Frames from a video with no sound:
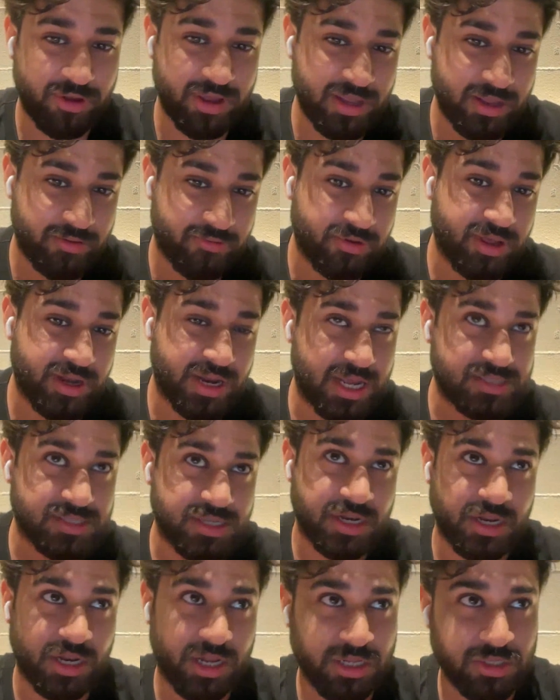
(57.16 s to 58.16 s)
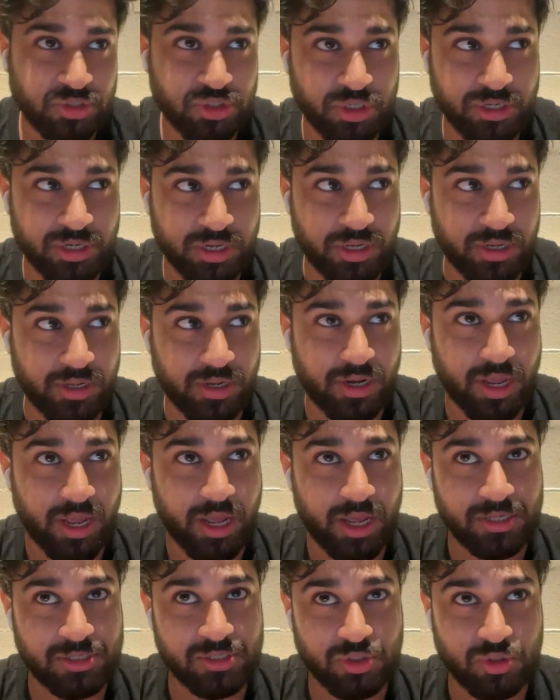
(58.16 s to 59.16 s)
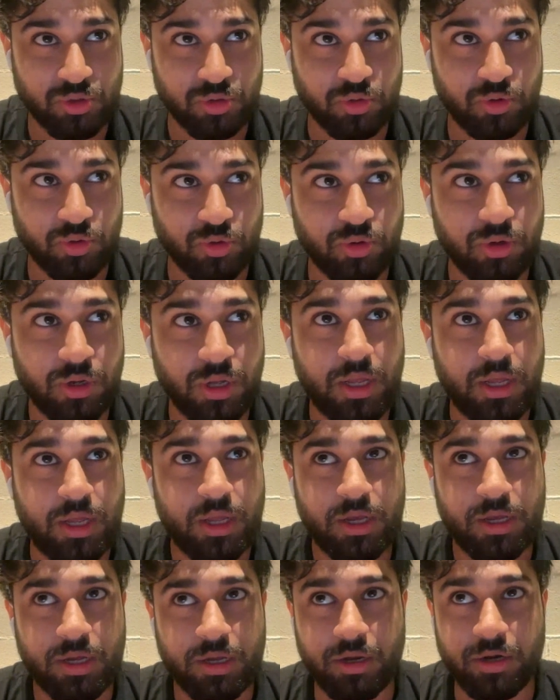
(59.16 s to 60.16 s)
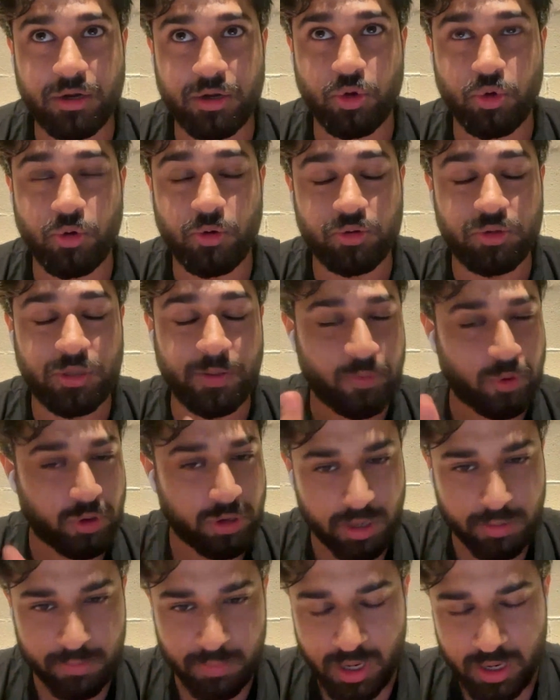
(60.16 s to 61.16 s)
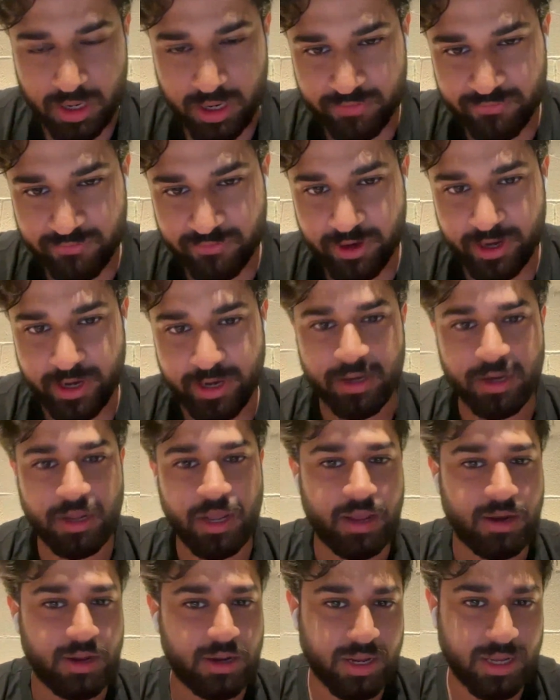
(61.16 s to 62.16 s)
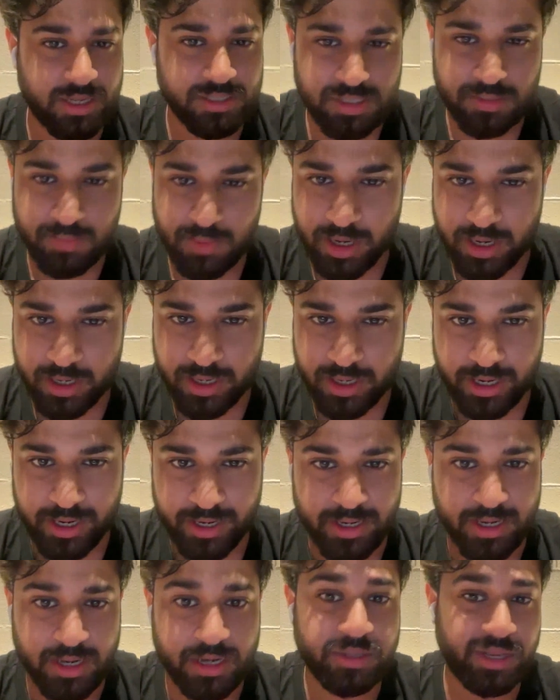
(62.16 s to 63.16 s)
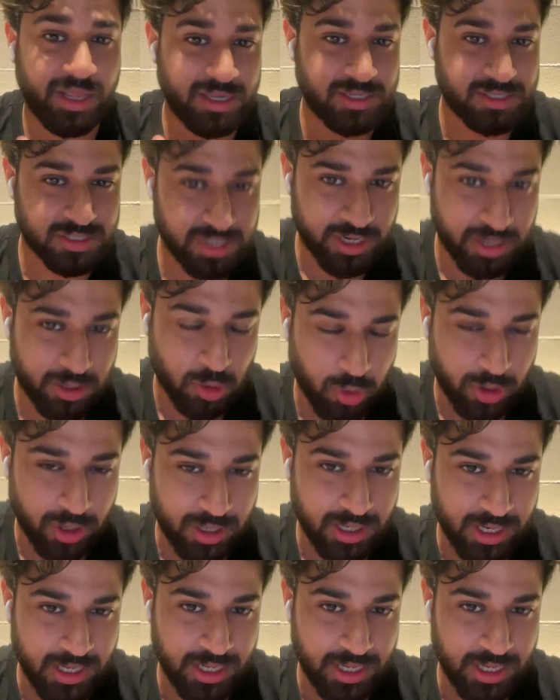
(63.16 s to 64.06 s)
Whereas an engineer has to do the product market fit, analyze the market, test it